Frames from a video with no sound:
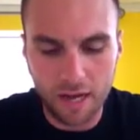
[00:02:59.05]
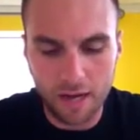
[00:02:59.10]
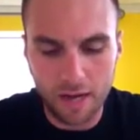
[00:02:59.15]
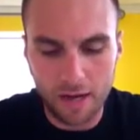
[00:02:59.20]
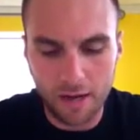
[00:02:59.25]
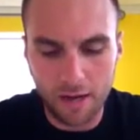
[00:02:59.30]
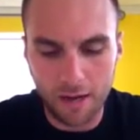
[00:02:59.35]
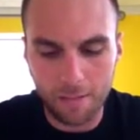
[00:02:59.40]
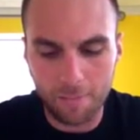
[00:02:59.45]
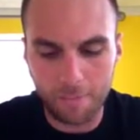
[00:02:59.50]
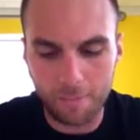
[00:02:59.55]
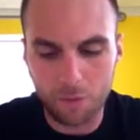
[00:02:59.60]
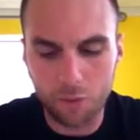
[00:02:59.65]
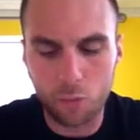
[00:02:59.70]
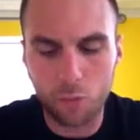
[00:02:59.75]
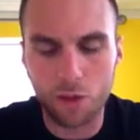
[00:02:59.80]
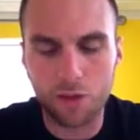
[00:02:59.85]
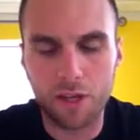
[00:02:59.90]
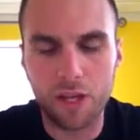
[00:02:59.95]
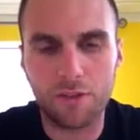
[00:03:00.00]

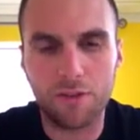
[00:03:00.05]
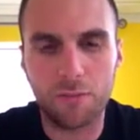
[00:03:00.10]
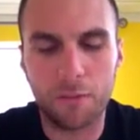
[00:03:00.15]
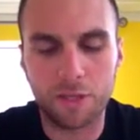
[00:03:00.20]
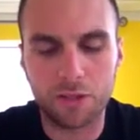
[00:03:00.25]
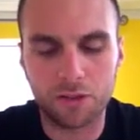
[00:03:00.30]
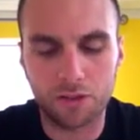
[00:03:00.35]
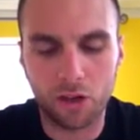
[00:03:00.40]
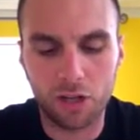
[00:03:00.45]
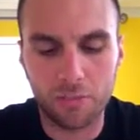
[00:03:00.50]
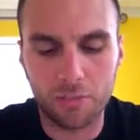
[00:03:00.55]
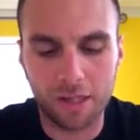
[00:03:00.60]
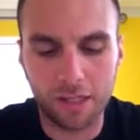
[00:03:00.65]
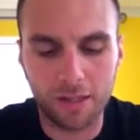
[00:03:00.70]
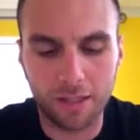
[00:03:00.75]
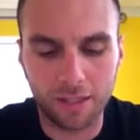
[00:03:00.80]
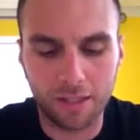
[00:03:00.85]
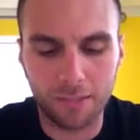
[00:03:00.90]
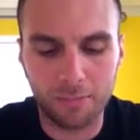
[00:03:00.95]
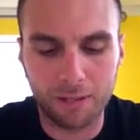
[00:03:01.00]
where the information's already been
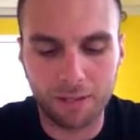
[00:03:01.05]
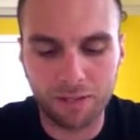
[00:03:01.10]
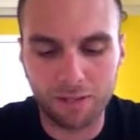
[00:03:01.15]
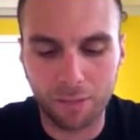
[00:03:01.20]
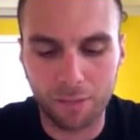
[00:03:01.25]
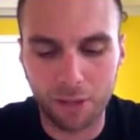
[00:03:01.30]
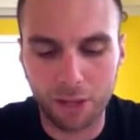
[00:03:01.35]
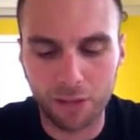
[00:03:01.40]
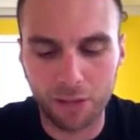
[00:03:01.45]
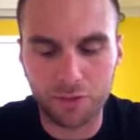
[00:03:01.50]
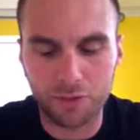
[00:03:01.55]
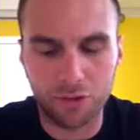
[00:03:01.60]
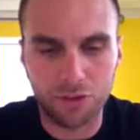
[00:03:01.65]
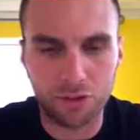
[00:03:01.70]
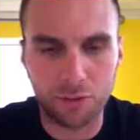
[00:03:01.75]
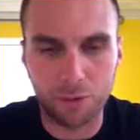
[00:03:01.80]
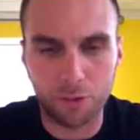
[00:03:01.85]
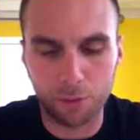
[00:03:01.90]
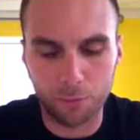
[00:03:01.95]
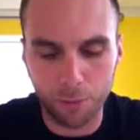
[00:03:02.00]
collected by someone for
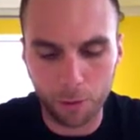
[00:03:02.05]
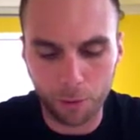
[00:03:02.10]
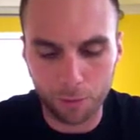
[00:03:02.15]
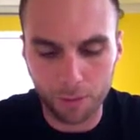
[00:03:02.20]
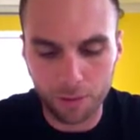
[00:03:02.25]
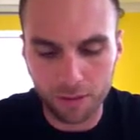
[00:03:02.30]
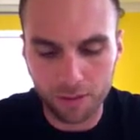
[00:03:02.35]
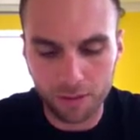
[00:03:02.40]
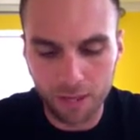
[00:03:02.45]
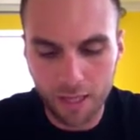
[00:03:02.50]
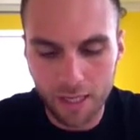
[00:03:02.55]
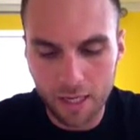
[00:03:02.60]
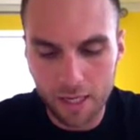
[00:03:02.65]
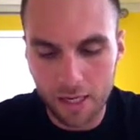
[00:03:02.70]
some other purpose.